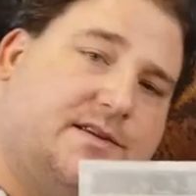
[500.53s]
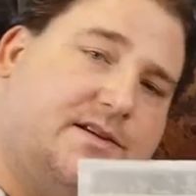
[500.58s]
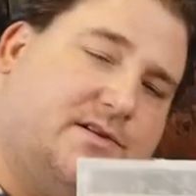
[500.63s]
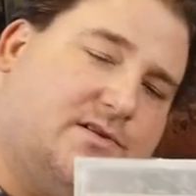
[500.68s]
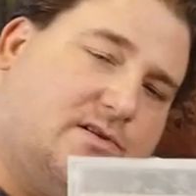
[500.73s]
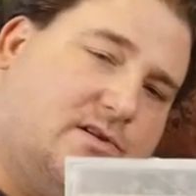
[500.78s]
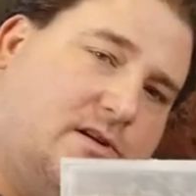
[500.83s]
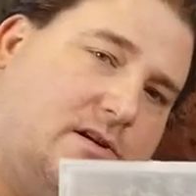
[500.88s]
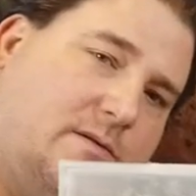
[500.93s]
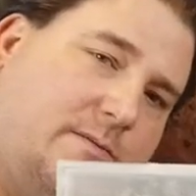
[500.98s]
These
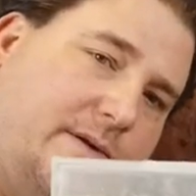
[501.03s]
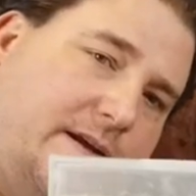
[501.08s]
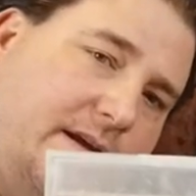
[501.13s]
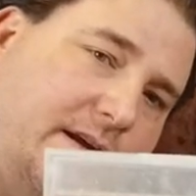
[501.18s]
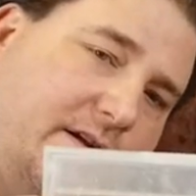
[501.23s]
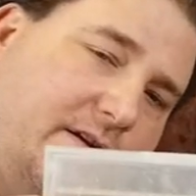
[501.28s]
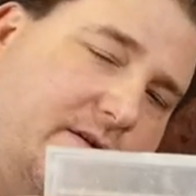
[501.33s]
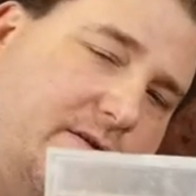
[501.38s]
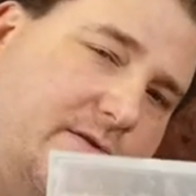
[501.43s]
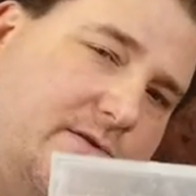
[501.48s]
are going to be
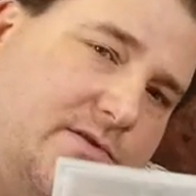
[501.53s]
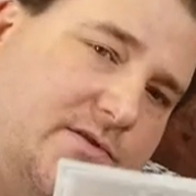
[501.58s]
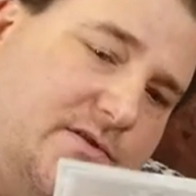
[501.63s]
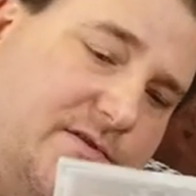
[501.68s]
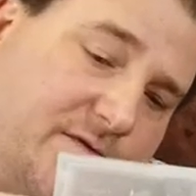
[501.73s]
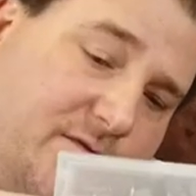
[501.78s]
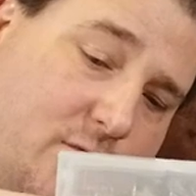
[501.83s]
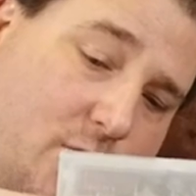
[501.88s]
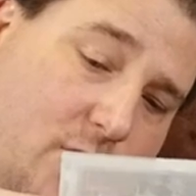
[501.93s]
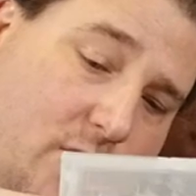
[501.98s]
used
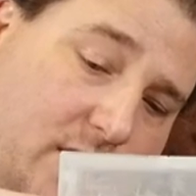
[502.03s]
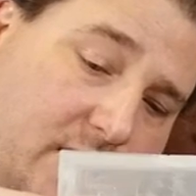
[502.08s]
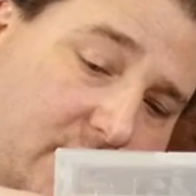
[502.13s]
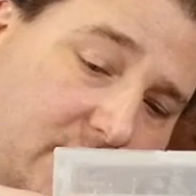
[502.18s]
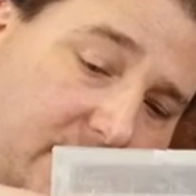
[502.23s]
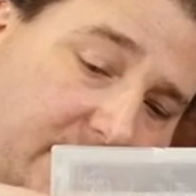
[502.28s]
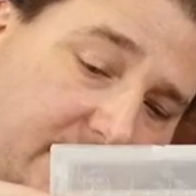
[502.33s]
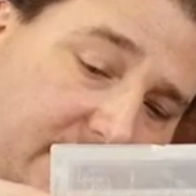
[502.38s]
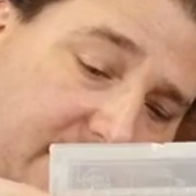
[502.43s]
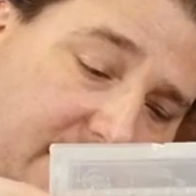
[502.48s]
for
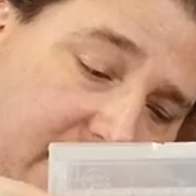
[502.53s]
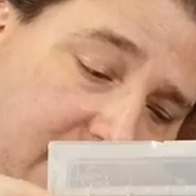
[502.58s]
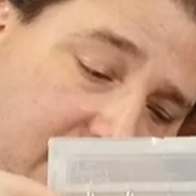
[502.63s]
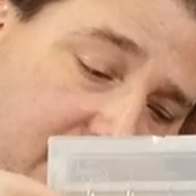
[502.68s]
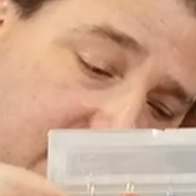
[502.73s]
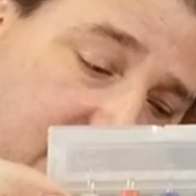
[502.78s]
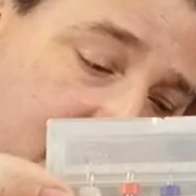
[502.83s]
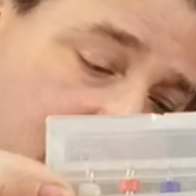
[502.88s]
cleaning out